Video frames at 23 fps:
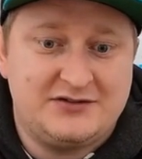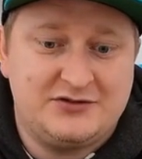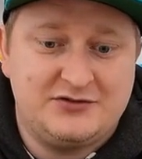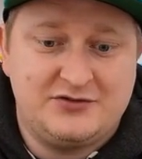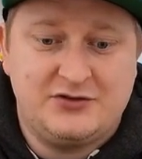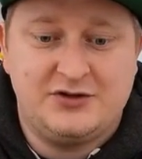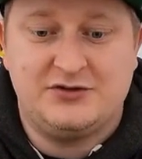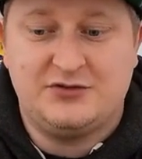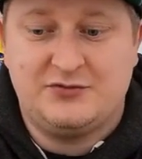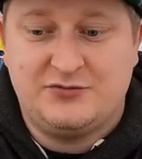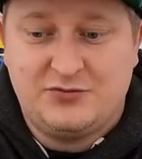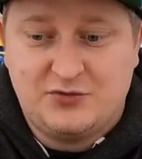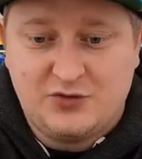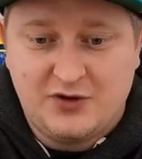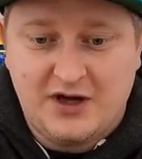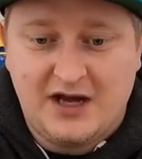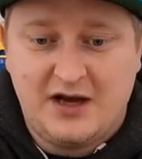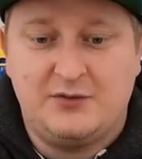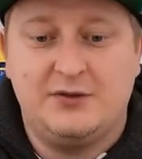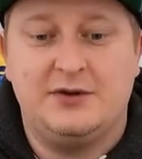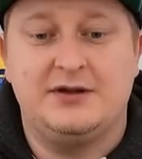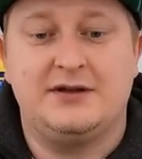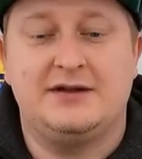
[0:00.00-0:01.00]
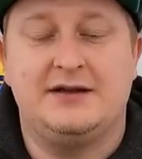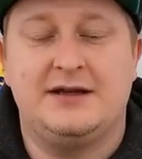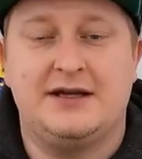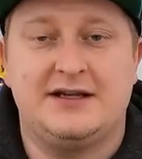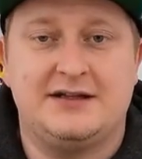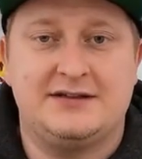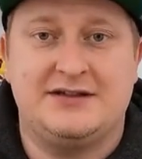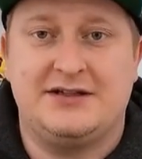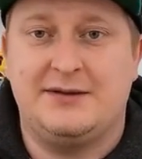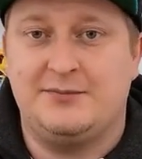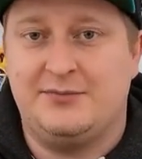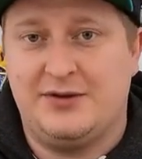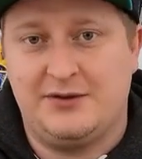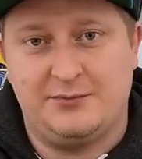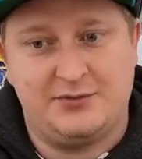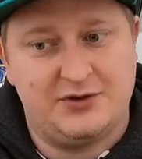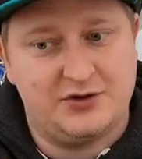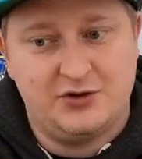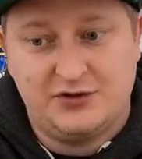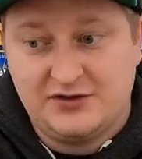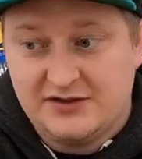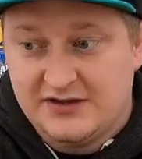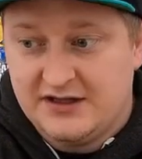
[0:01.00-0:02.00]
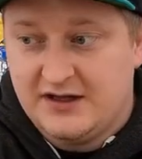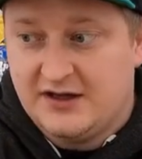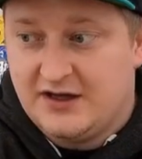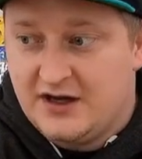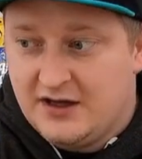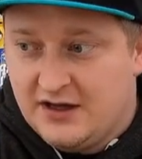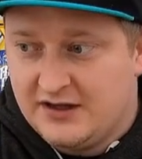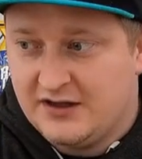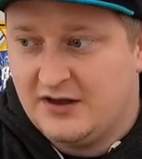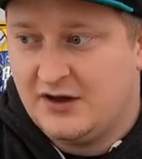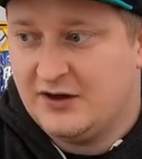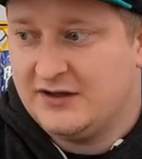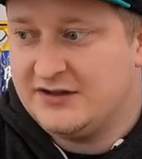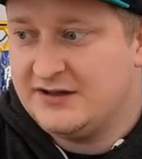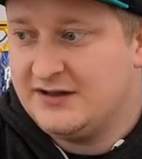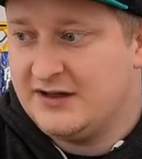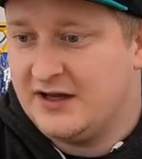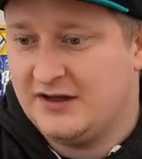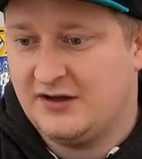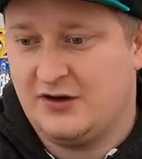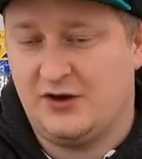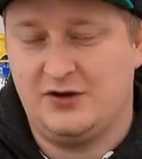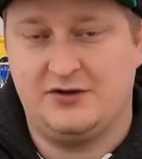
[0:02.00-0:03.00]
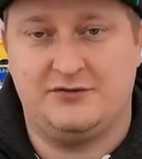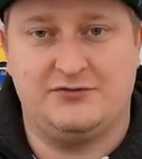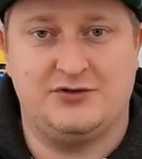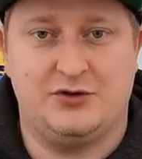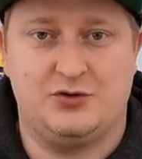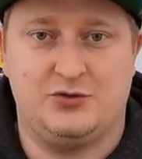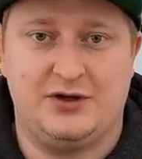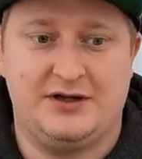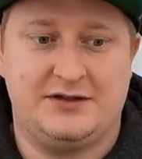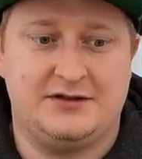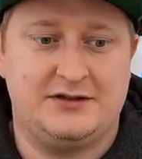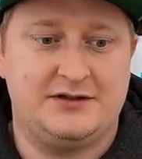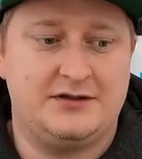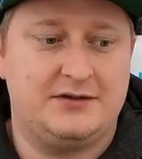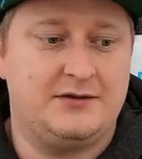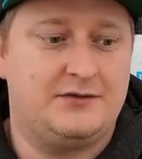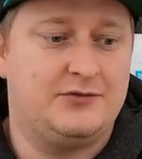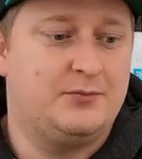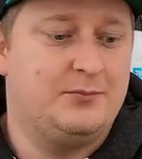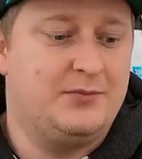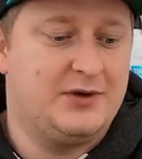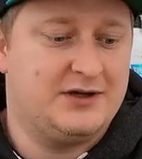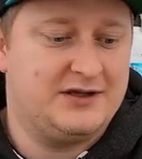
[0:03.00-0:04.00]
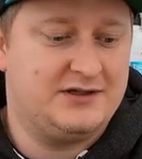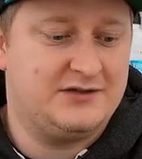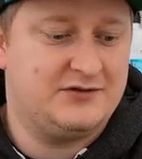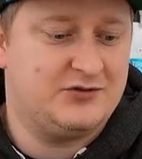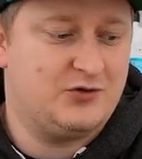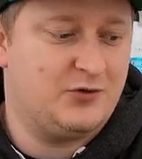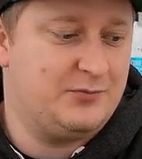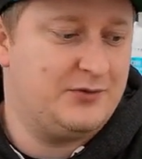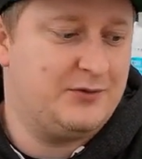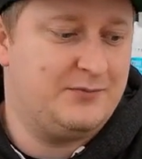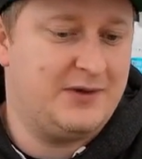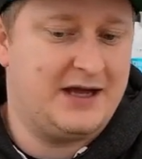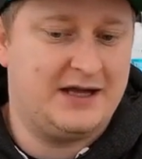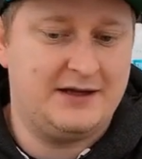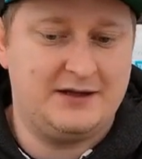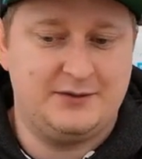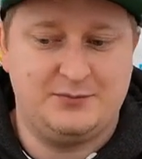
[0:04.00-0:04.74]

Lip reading: 3 to 4 hours, it's simply because there are a lot of requests. So please don't be mad at